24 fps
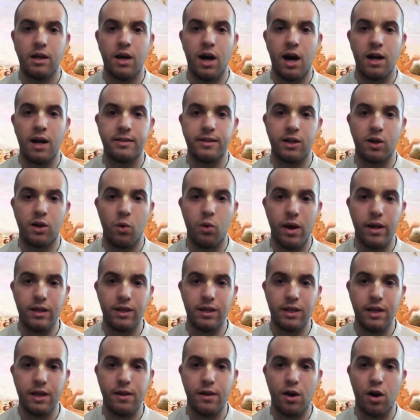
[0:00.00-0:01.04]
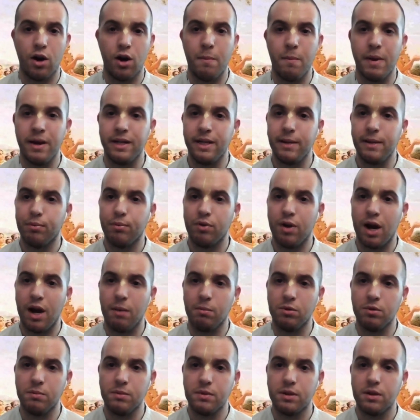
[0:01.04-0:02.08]
Consequently, there are many
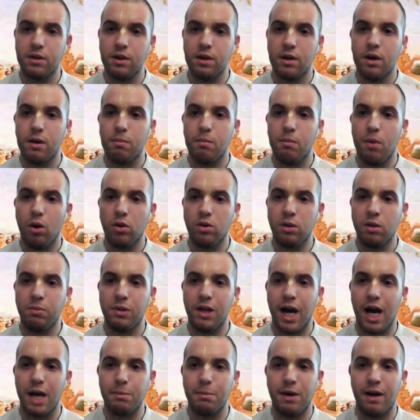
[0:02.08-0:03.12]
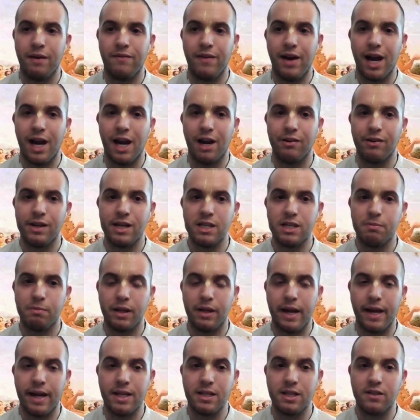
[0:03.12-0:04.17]
problems multiplied by various
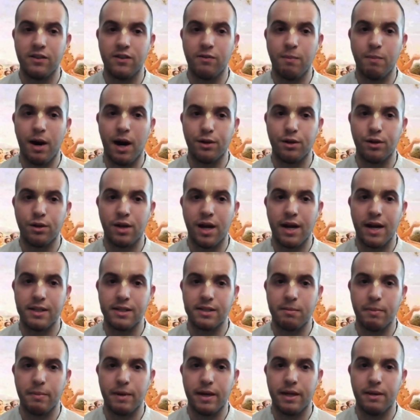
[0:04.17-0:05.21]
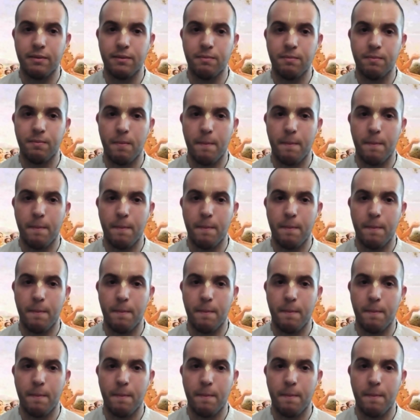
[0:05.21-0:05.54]
plans of modernized men.